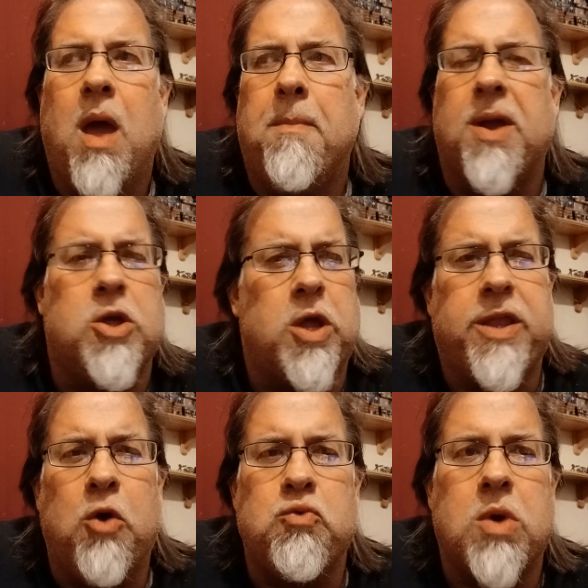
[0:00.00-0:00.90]
Because I
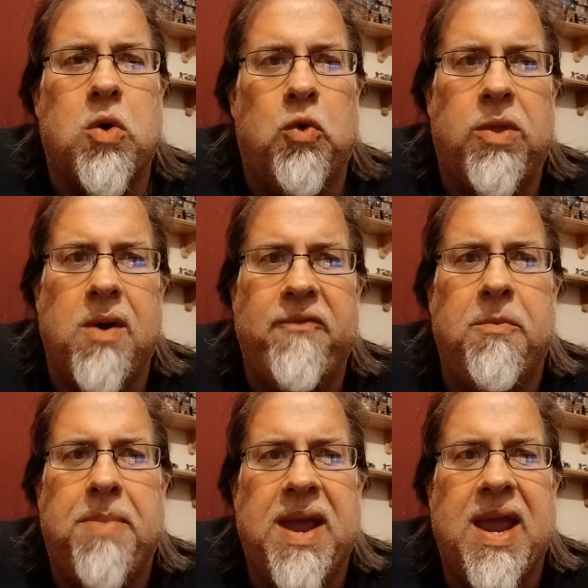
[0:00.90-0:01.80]
don't recall there ever
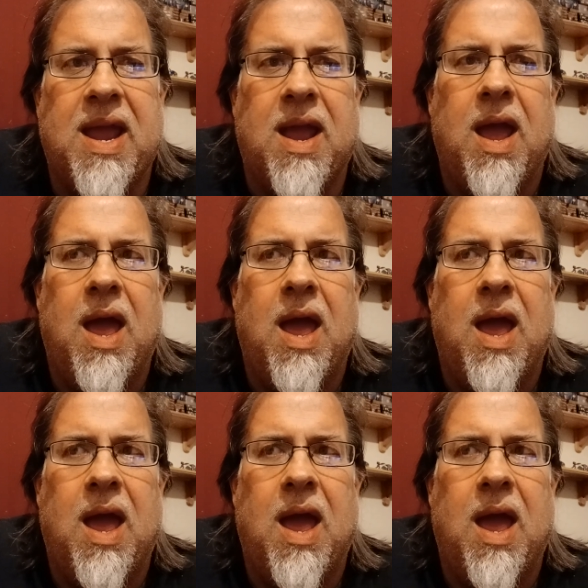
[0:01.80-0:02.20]
being